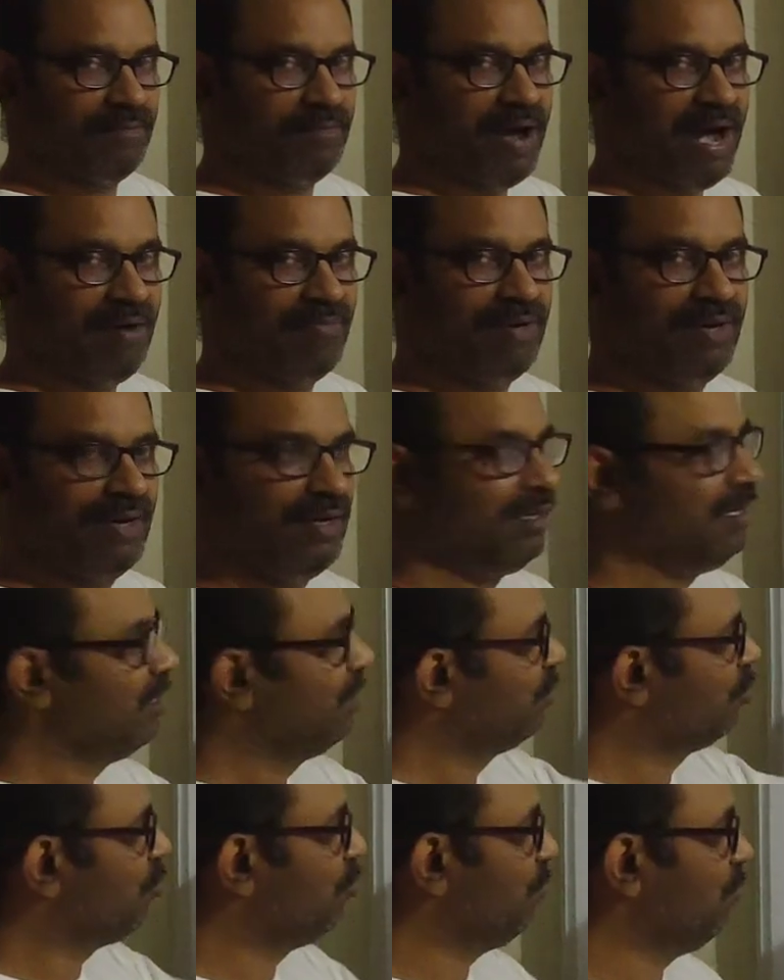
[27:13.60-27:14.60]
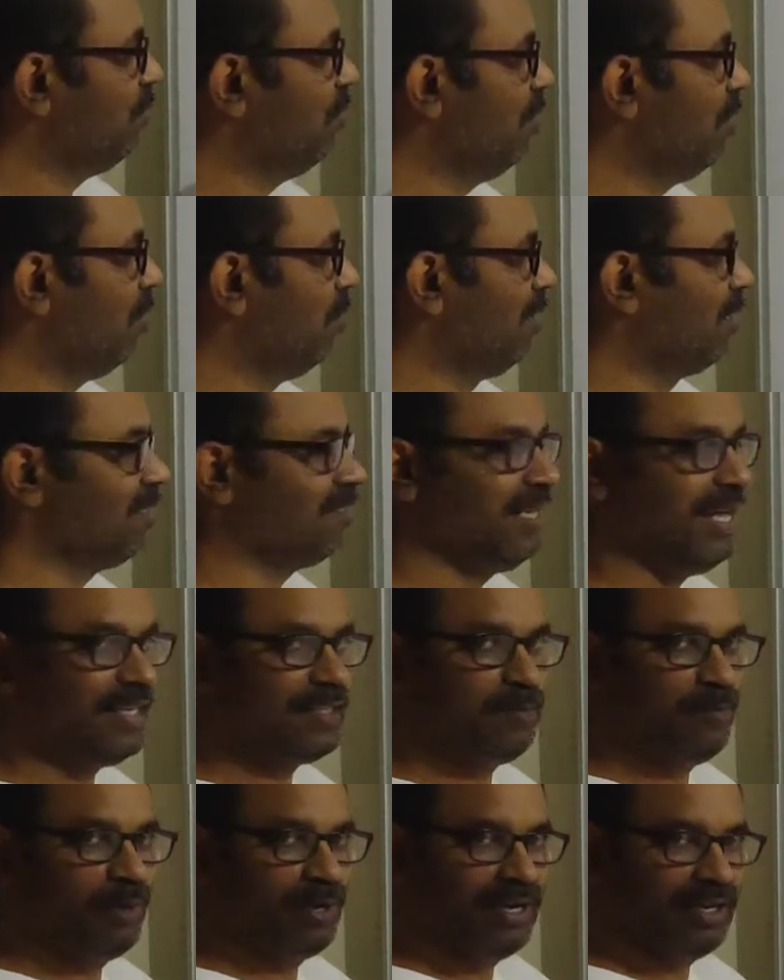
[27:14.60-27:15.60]
power? 2. What is the
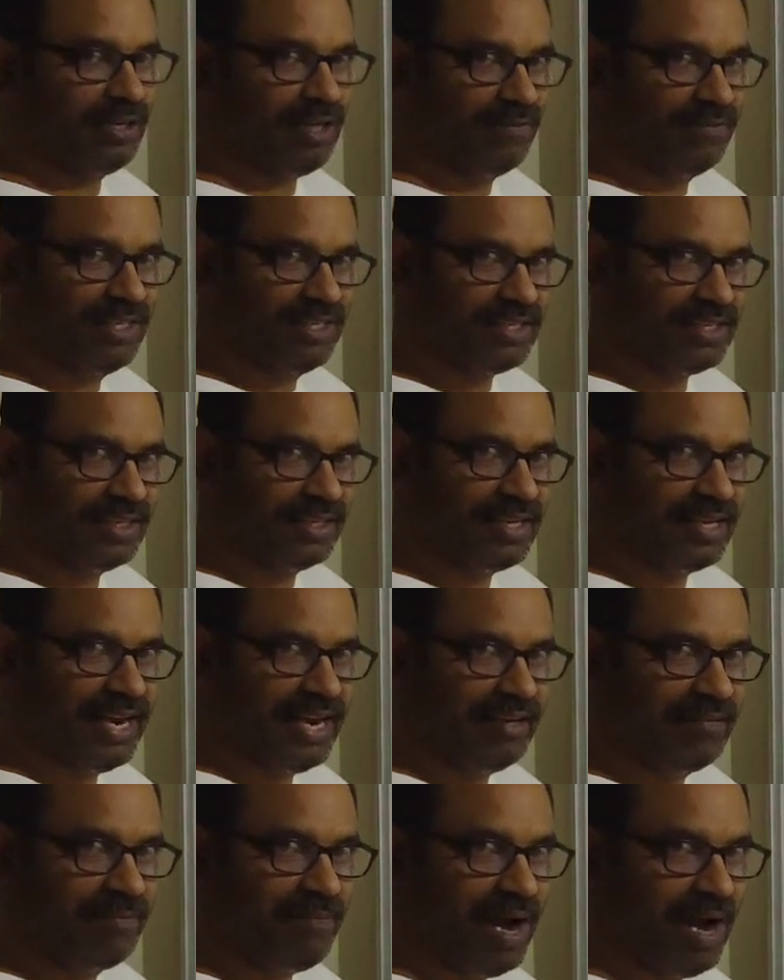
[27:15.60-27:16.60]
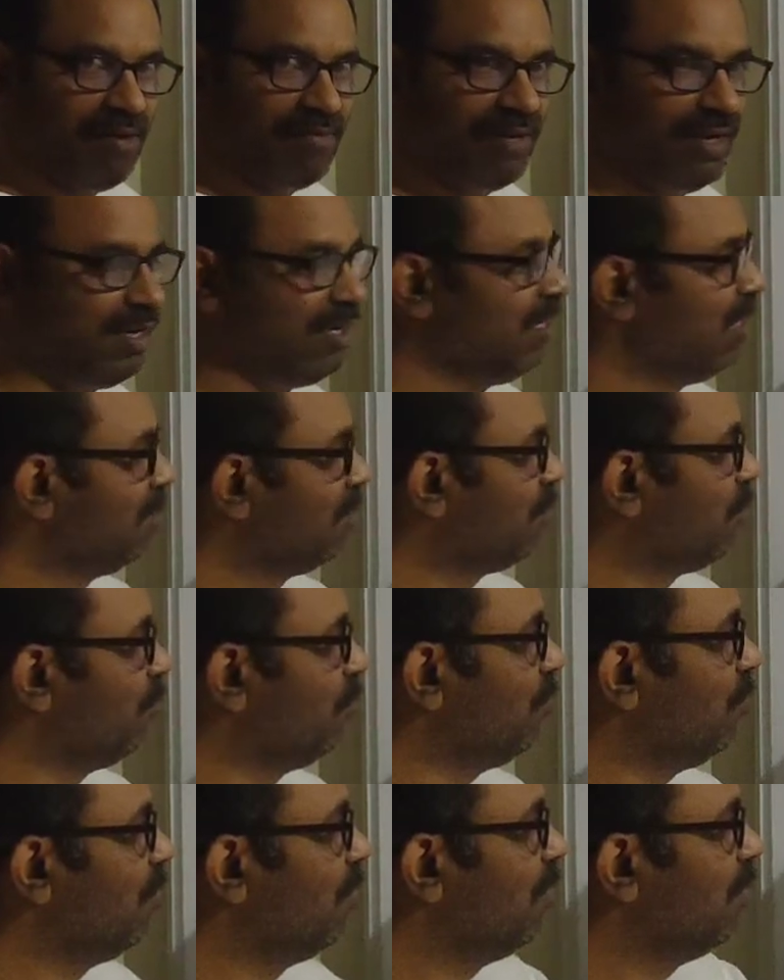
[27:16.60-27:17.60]
exponent of this underlined power?
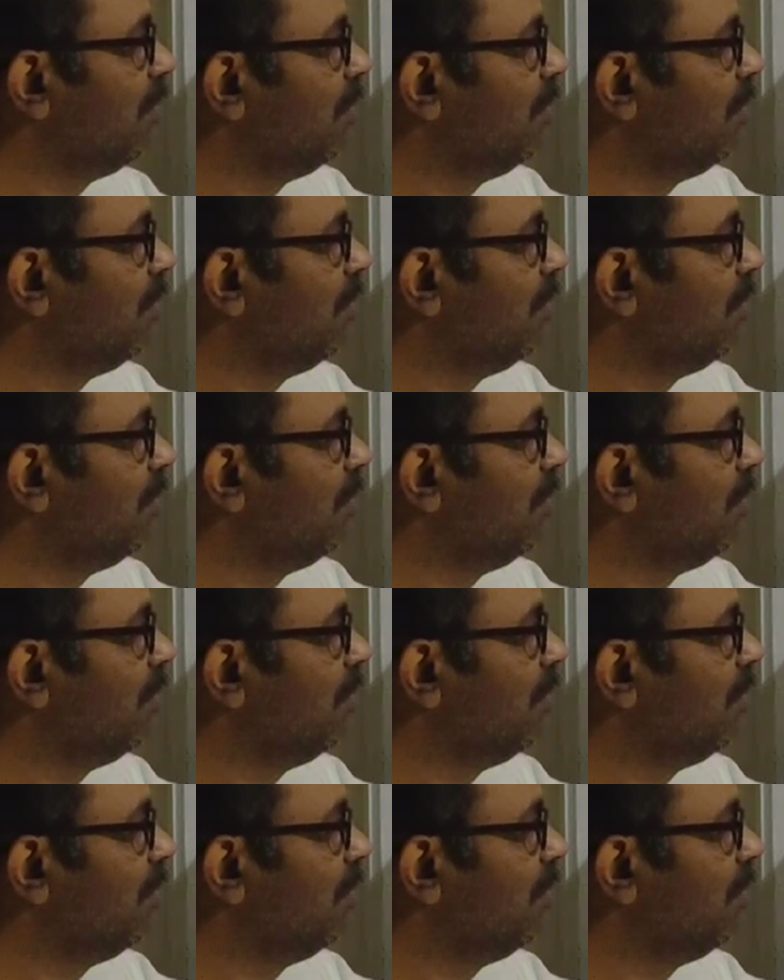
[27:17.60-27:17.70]
2.